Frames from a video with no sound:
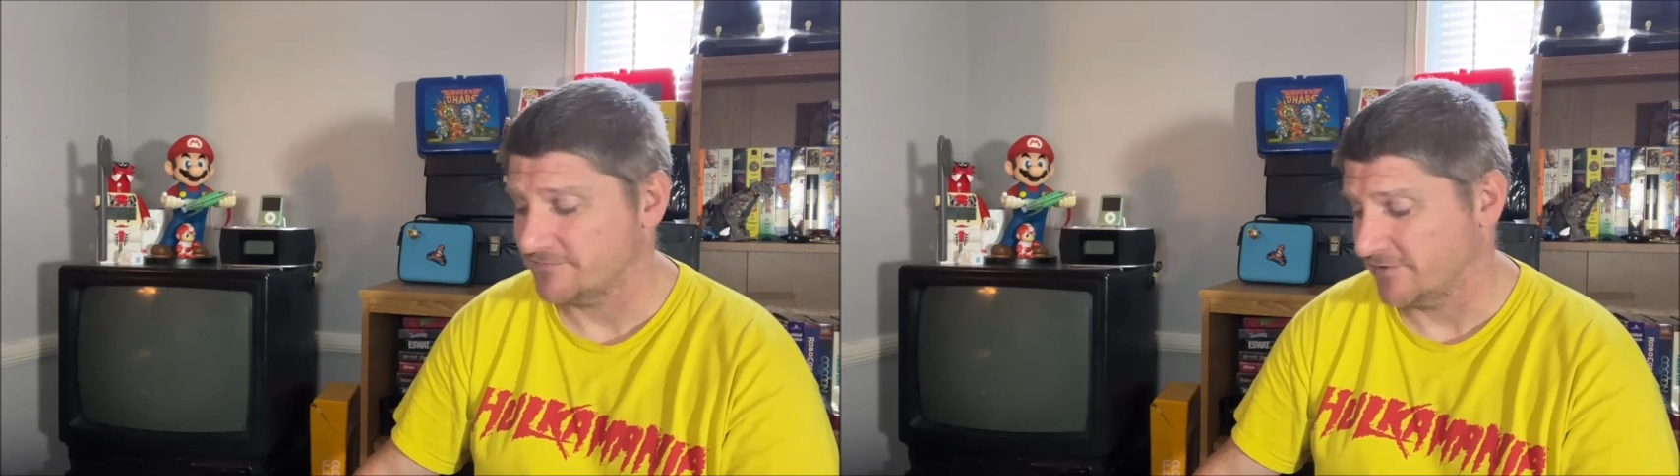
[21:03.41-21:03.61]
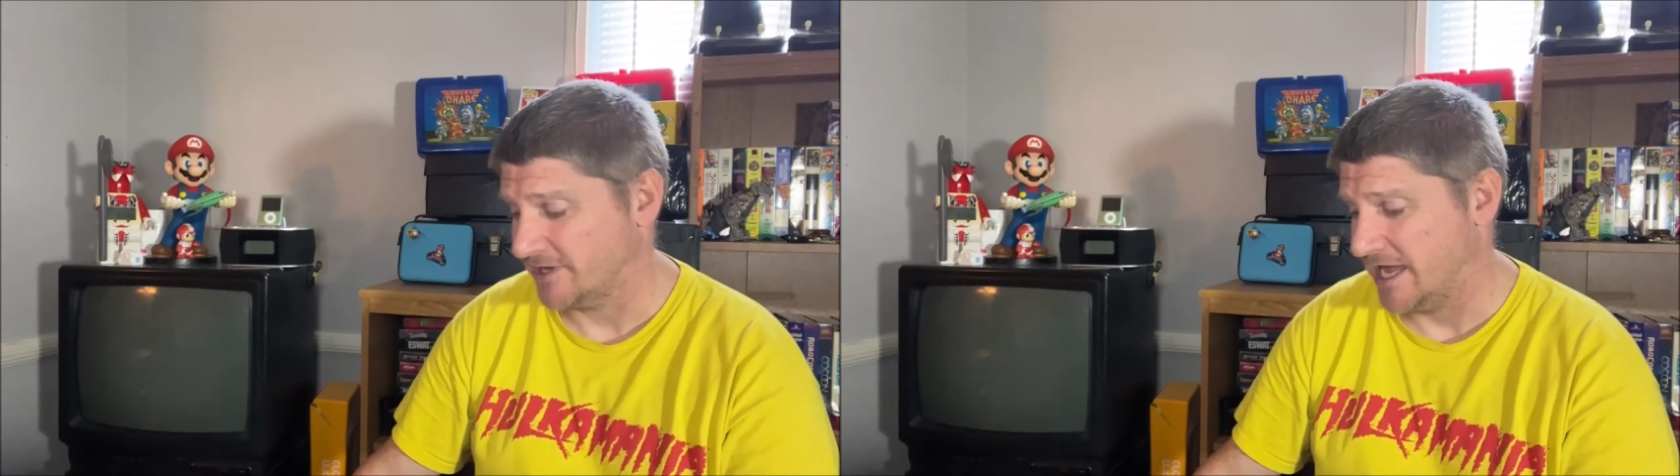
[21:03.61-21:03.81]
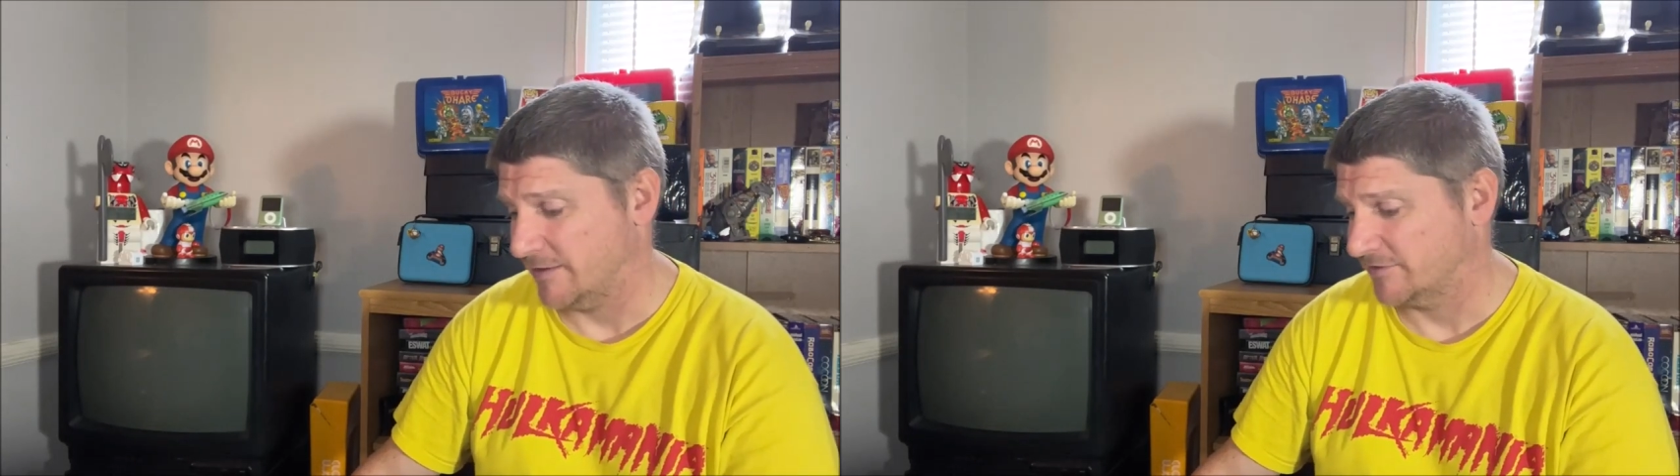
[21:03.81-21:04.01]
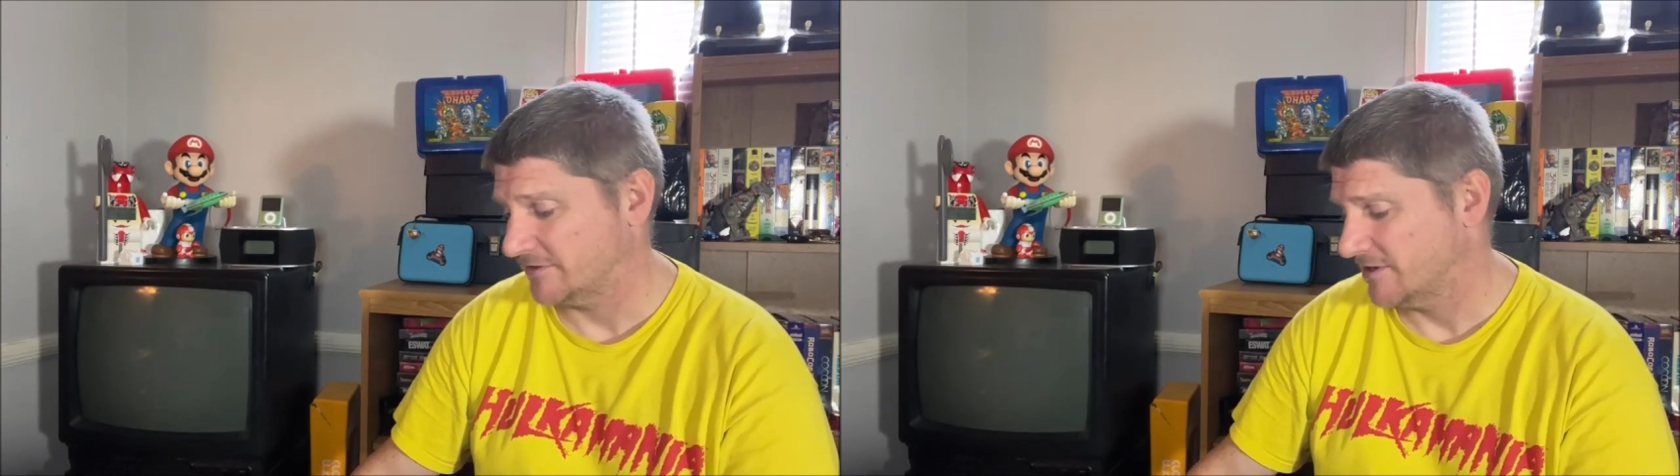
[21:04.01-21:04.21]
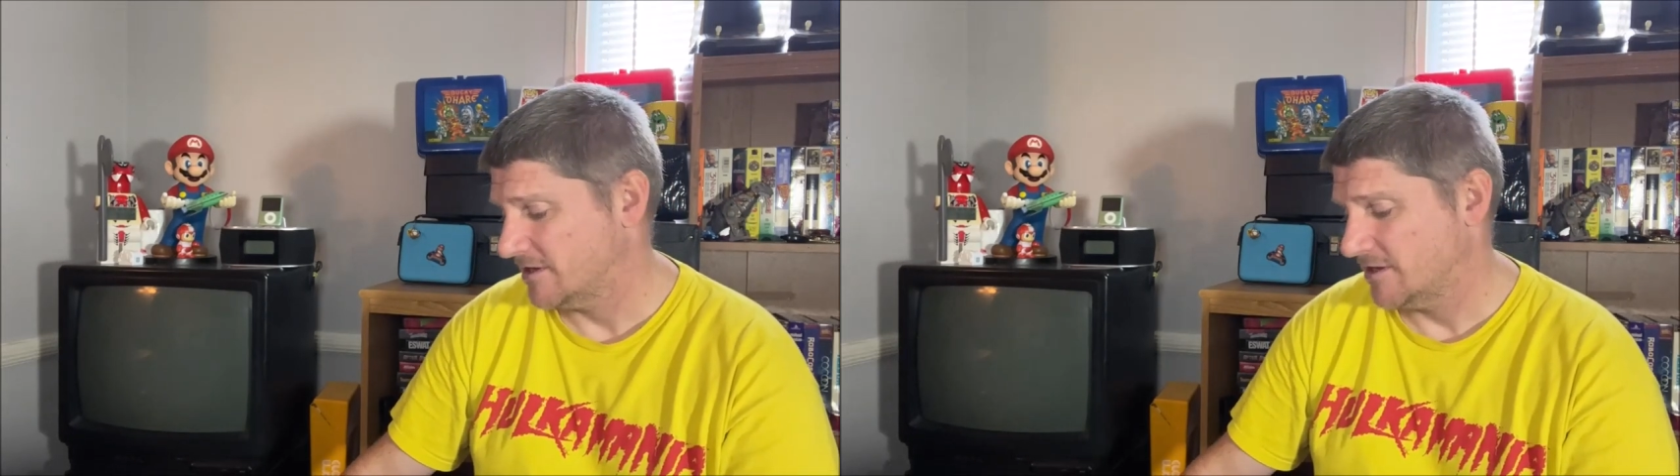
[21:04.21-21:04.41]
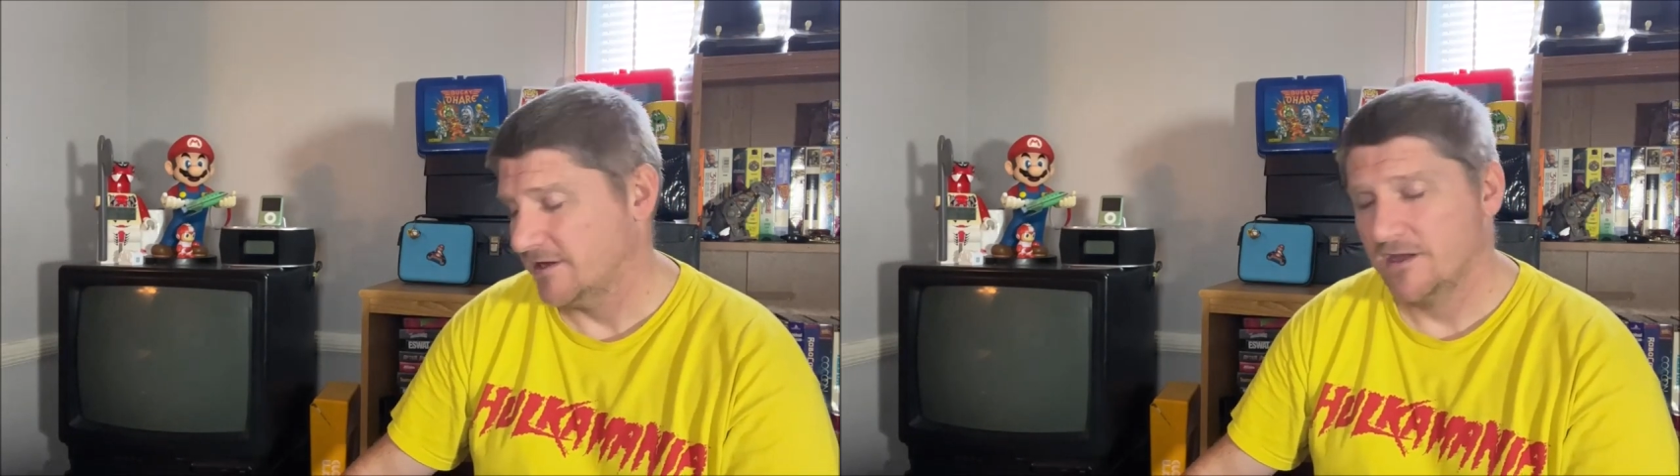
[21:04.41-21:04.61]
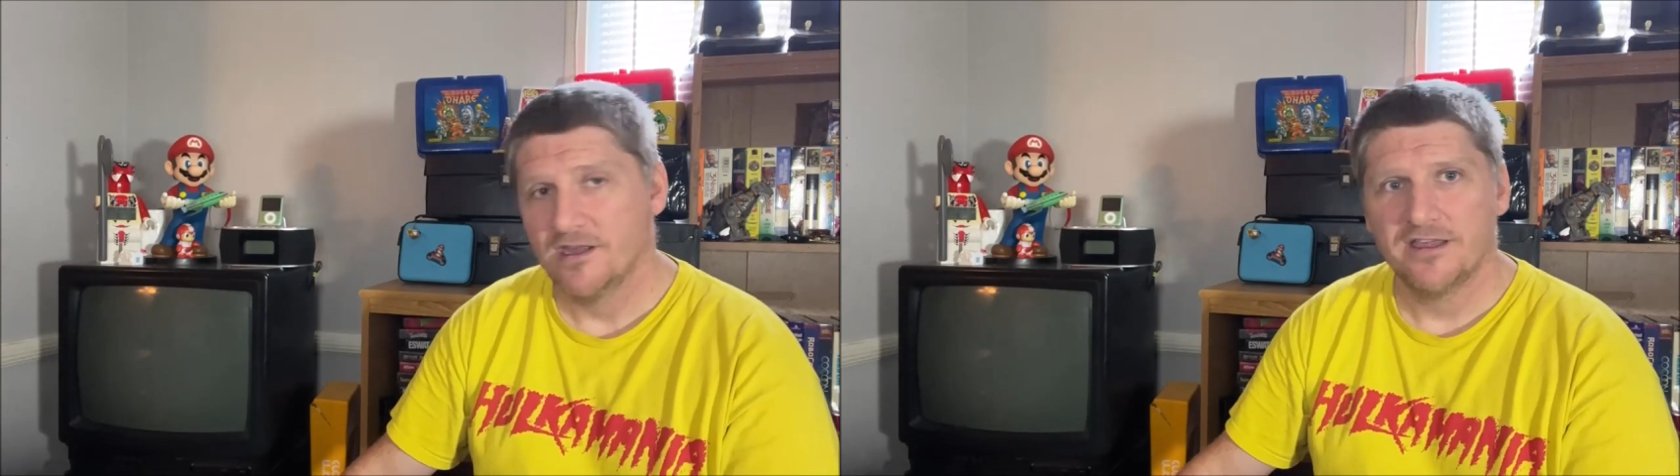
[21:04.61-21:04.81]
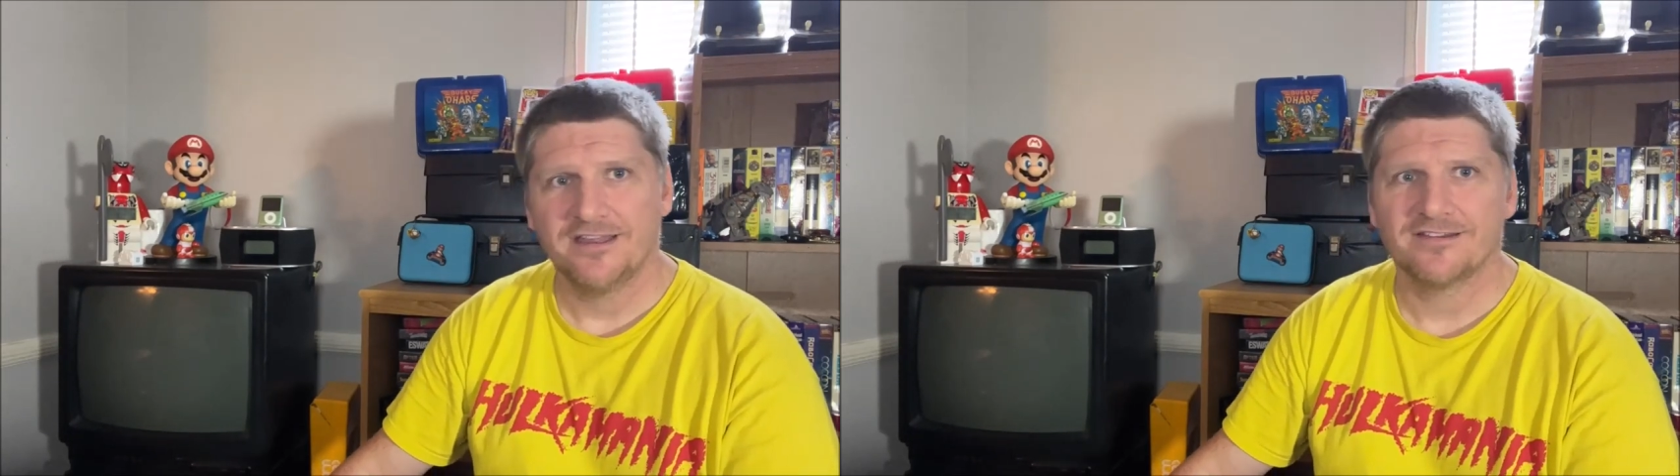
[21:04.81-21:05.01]
for the games.
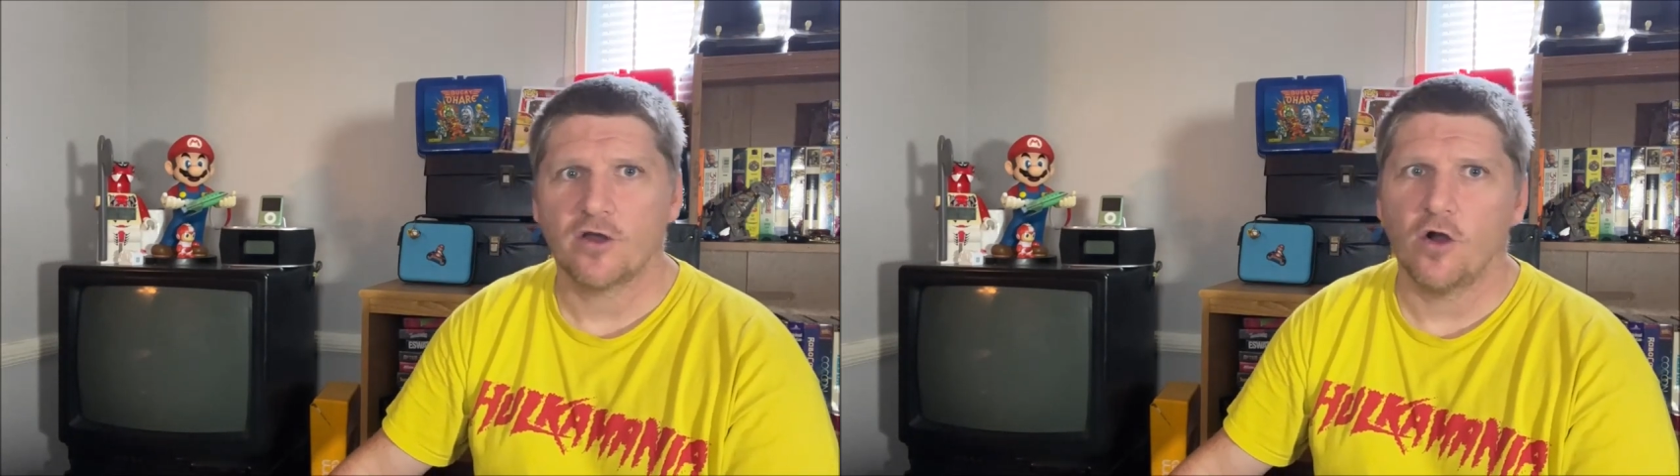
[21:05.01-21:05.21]
He's